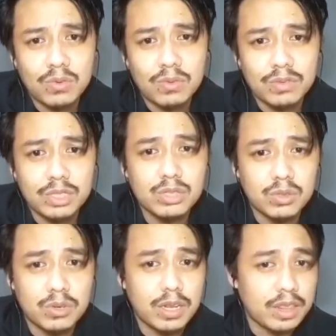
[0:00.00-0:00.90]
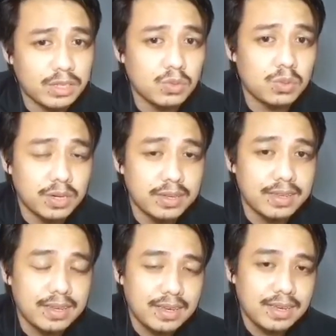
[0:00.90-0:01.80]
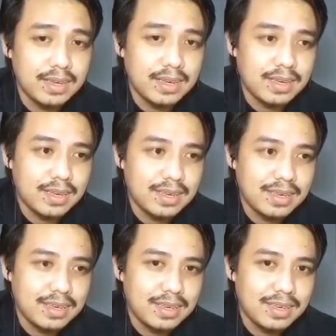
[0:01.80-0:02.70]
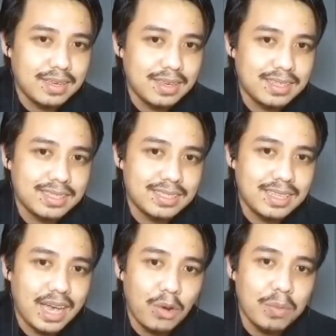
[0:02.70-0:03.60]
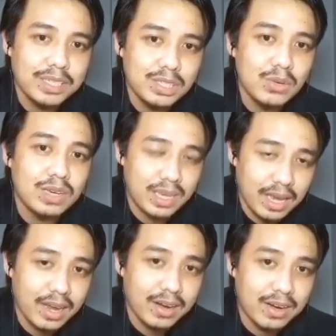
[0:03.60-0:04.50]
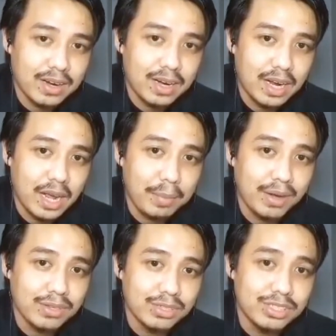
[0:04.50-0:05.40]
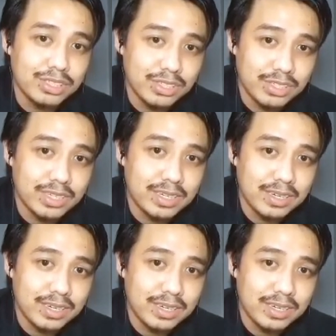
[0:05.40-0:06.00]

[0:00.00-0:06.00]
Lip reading: for sure in this world, it's how much you care about your children,